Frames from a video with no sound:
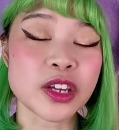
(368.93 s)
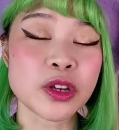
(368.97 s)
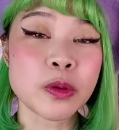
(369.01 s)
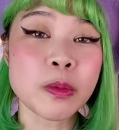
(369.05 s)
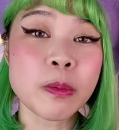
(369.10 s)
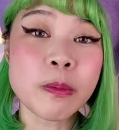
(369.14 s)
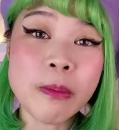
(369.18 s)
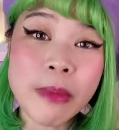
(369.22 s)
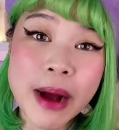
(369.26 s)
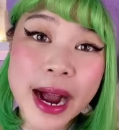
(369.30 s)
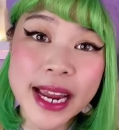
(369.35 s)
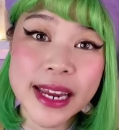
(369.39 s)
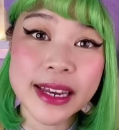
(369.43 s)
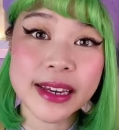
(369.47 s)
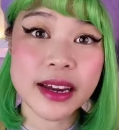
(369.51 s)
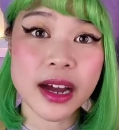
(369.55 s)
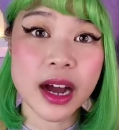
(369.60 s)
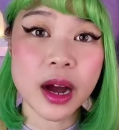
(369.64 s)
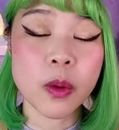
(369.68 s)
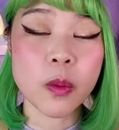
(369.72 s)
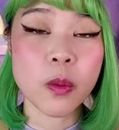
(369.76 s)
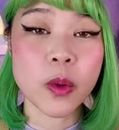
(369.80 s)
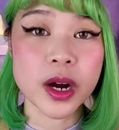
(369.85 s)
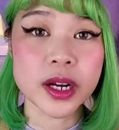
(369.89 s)
you might
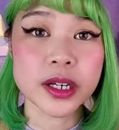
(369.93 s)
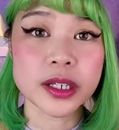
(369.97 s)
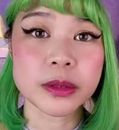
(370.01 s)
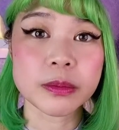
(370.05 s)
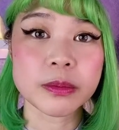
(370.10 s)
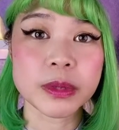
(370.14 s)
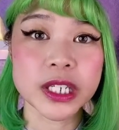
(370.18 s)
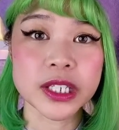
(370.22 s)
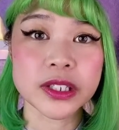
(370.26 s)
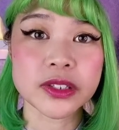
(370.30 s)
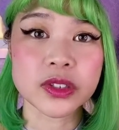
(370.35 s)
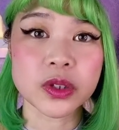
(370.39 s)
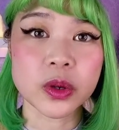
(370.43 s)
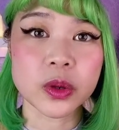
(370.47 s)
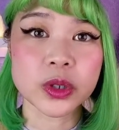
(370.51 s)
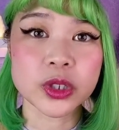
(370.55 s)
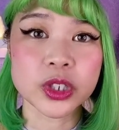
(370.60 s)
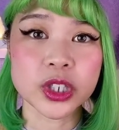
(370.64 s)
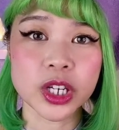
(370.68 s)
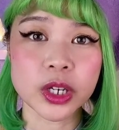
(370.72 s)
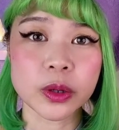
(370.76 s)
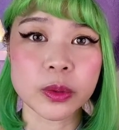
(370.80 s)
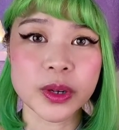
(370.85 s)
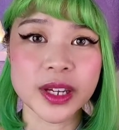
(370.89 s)
not want to be
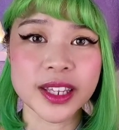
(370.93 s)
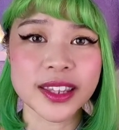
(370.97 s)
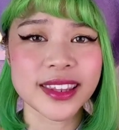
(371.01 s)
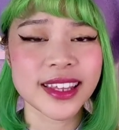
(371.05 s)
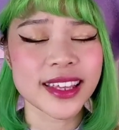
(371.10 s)
associated with.